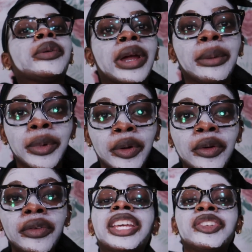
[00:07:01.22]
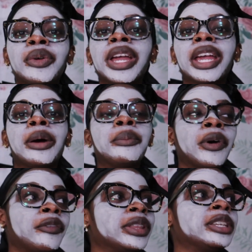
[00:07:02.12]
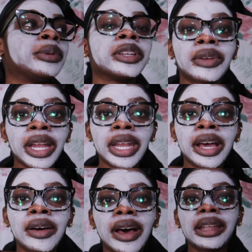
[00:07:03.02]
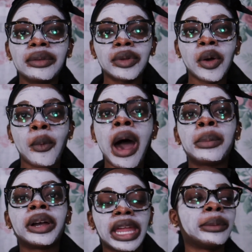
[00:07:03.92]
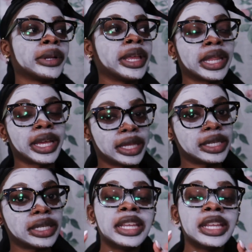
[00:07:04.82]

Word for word: The Right Move. Enjoying both of these books right now. I don't know why I'm on camera looking like this.